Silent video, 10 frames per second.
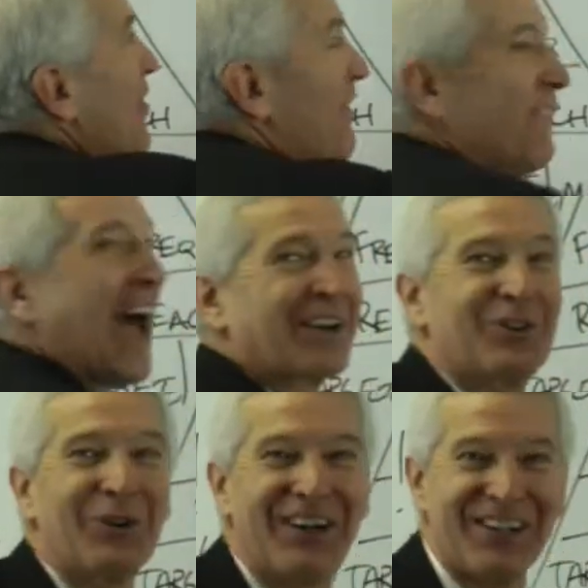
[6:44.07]
the
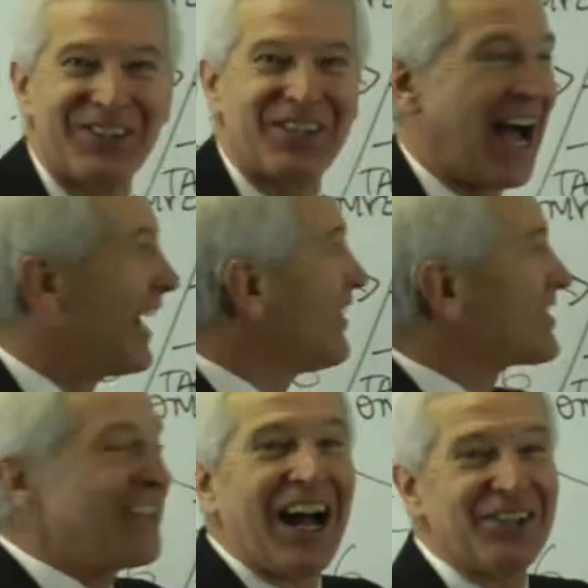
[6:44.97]
factorial sign.
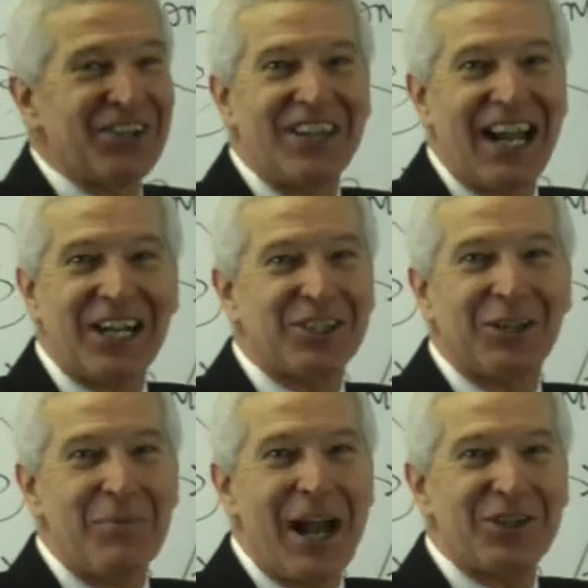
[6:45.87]
That's not just an
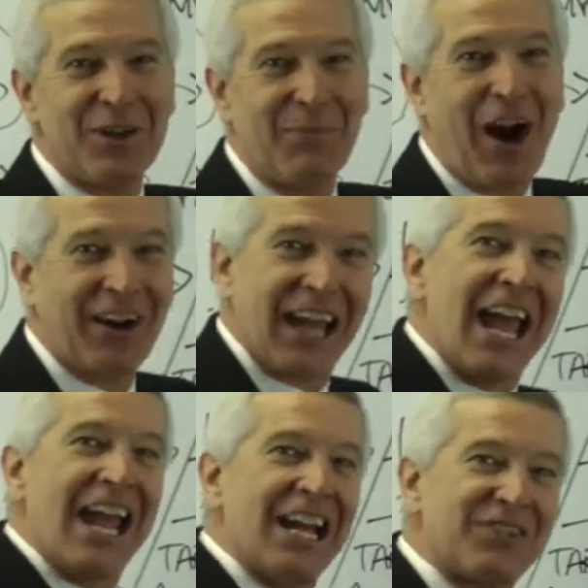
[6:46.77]
exclamation mark.
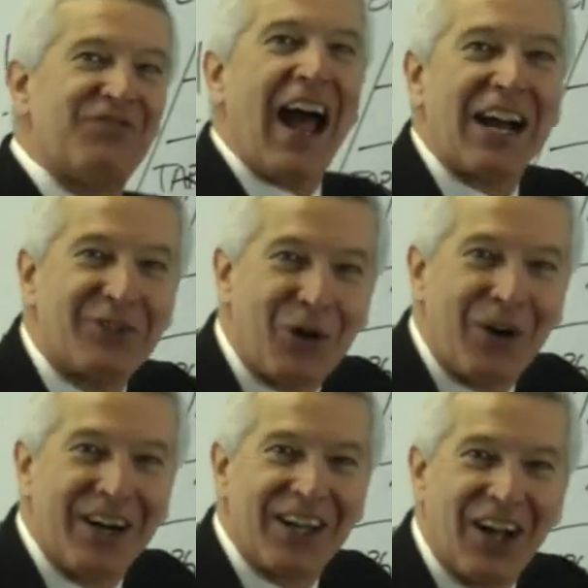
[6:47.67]
It's
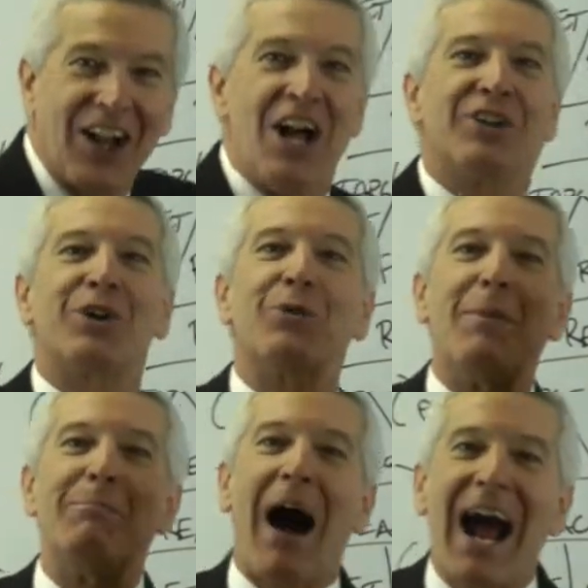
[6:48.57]
factorial to
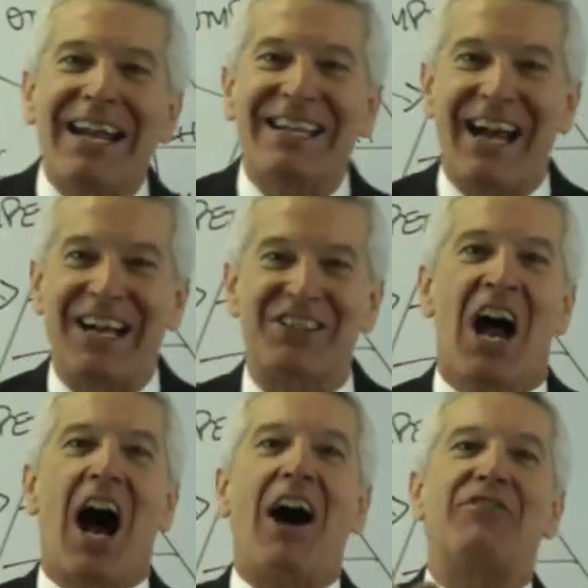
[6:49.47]
remind us
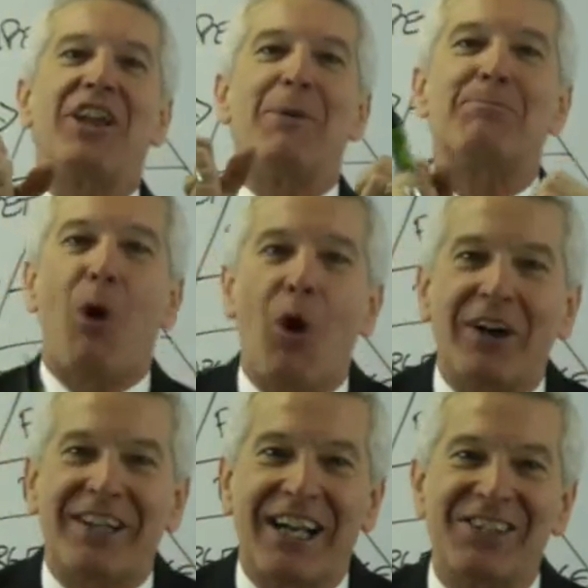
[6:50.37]
of the
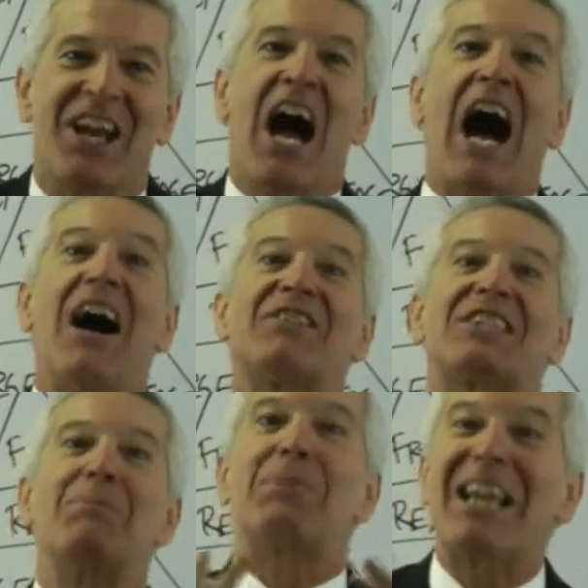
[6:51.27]
importance of
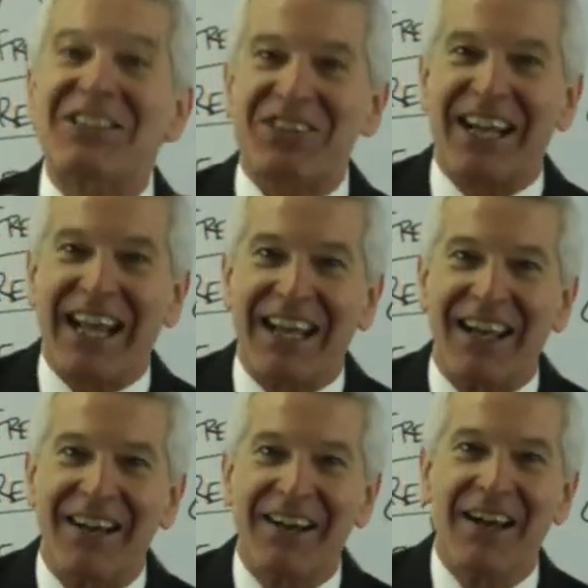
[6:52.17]

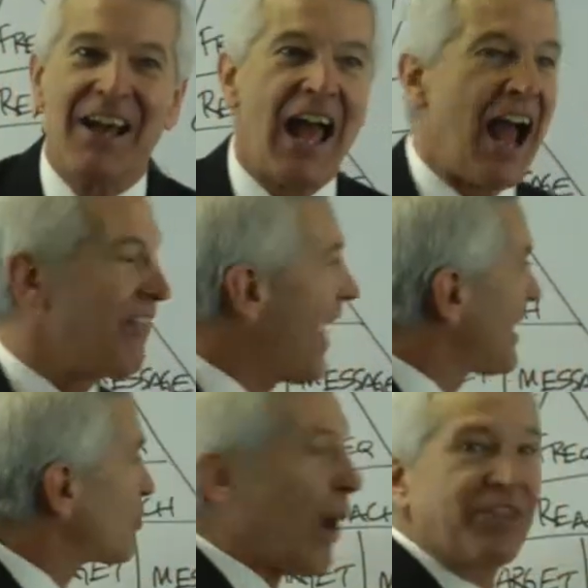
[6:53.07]
simplicity. And
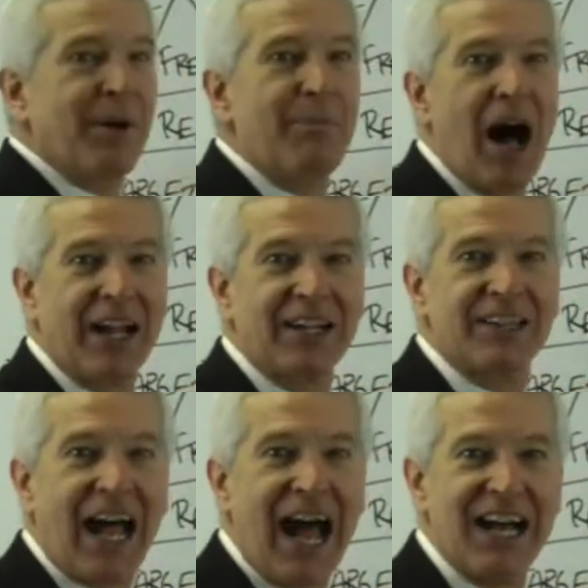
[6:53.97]
that's what the model
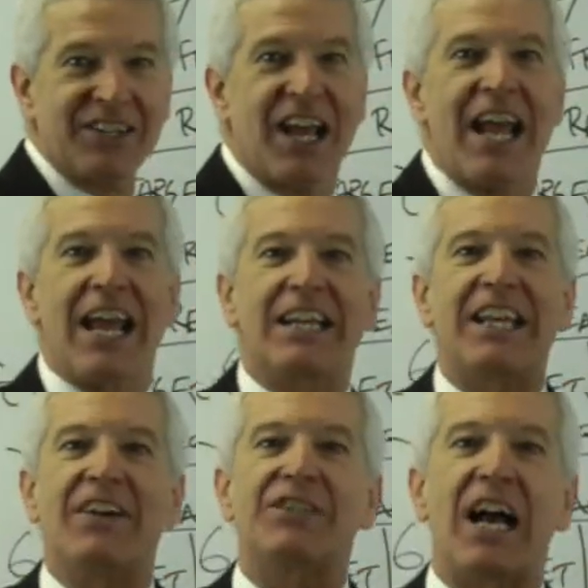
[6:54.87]
does. It
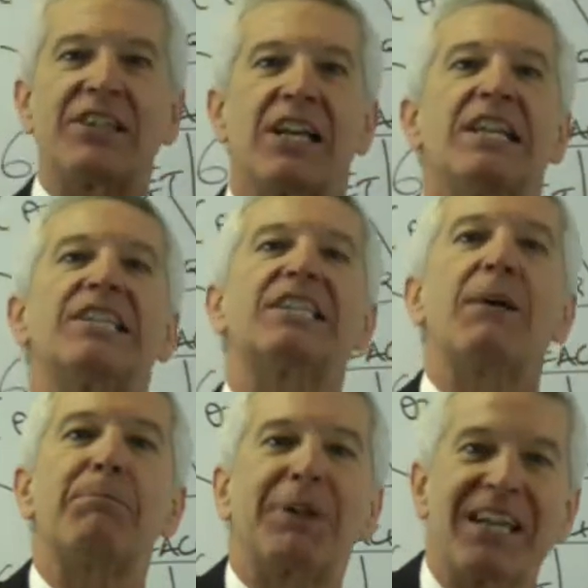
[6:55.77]
gives us
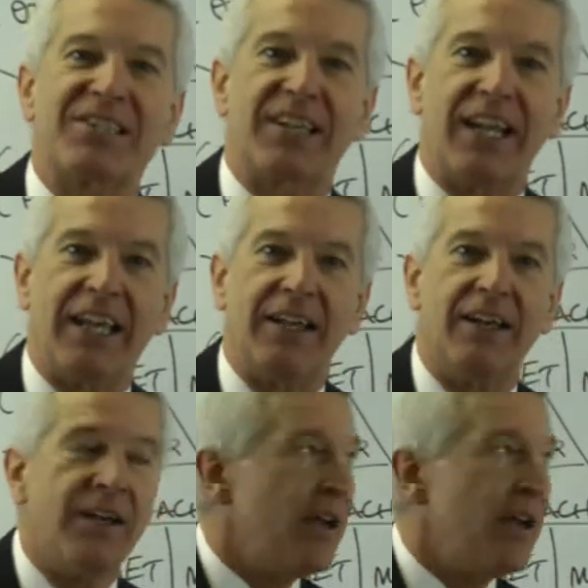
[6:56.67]
simplicity.